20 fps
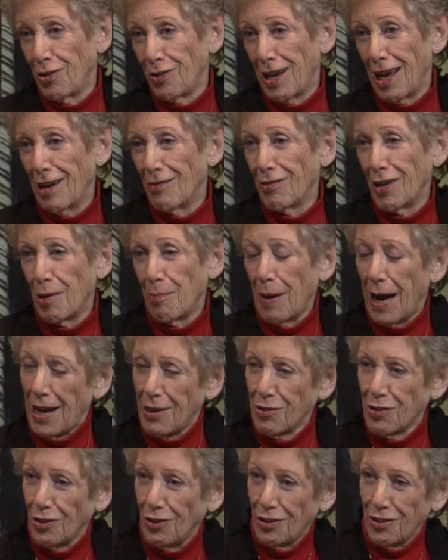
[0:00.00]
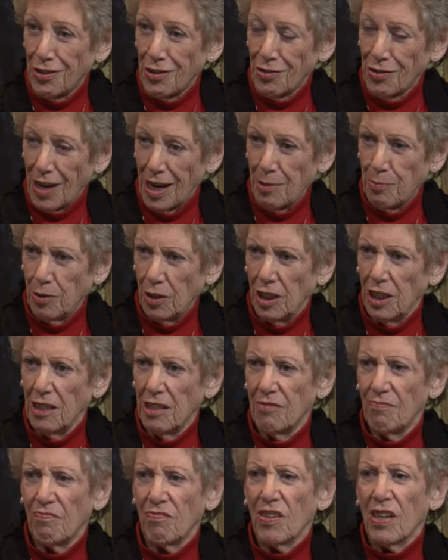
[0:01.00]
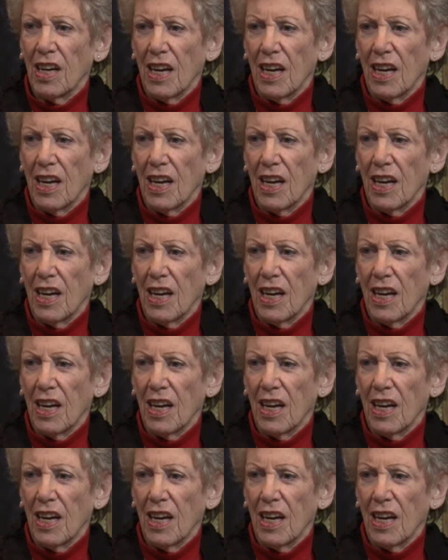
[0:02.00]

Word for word: you'd have an apostle or disciple, and,